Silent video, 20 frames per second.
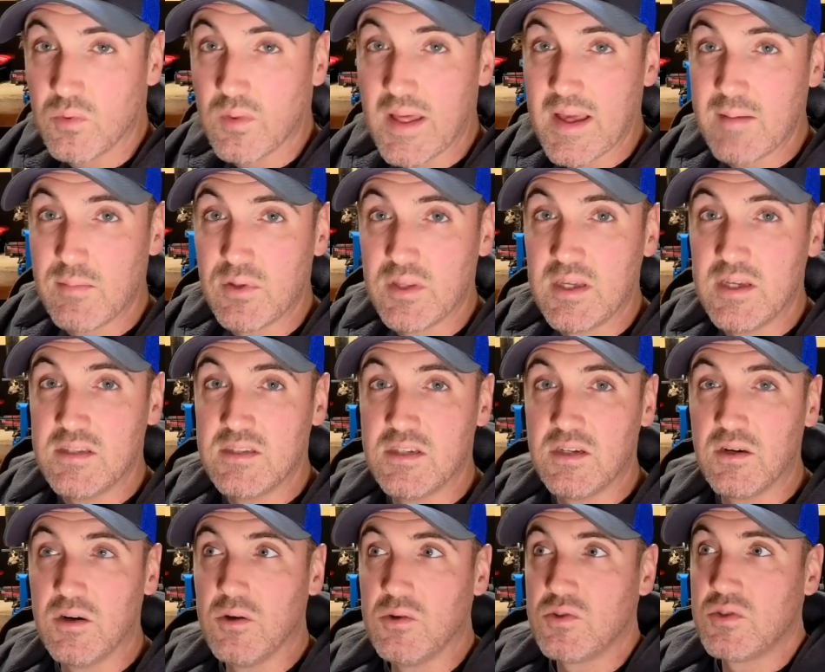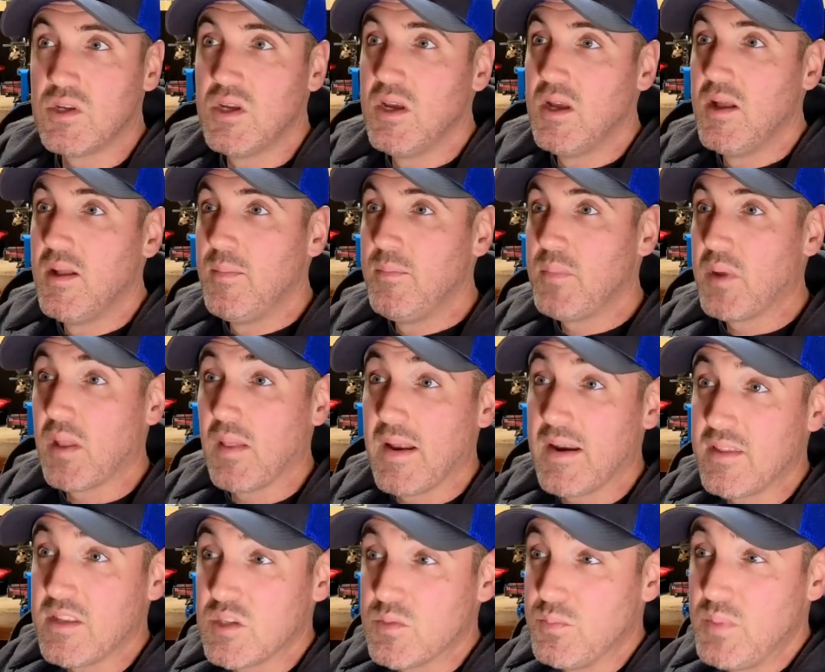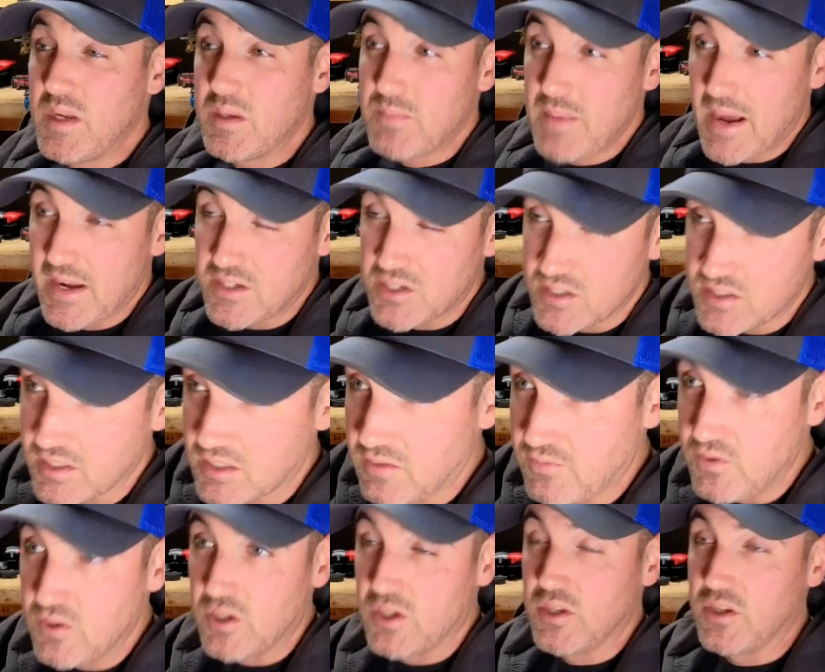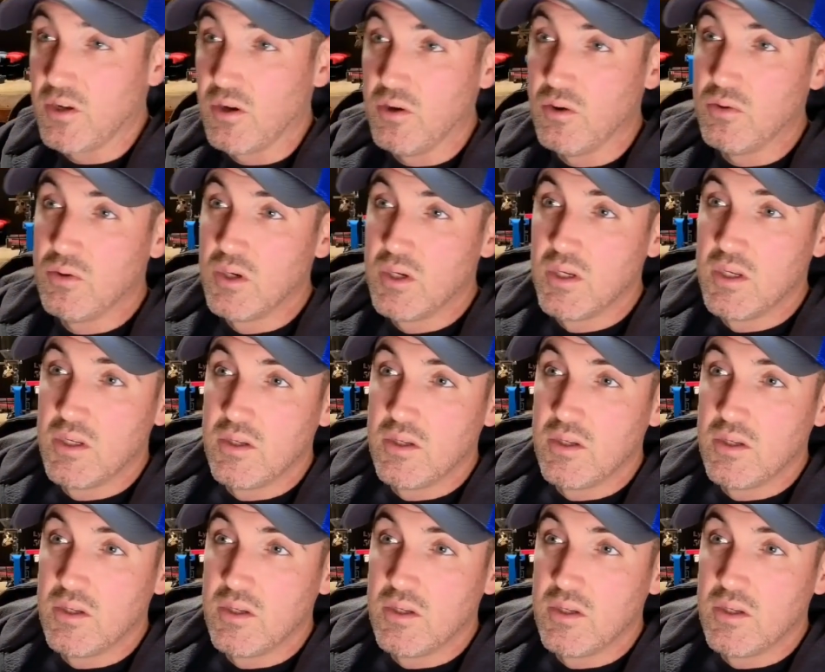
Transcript: reliably hit zeros. But a lot of these big matches, like if you're gonna go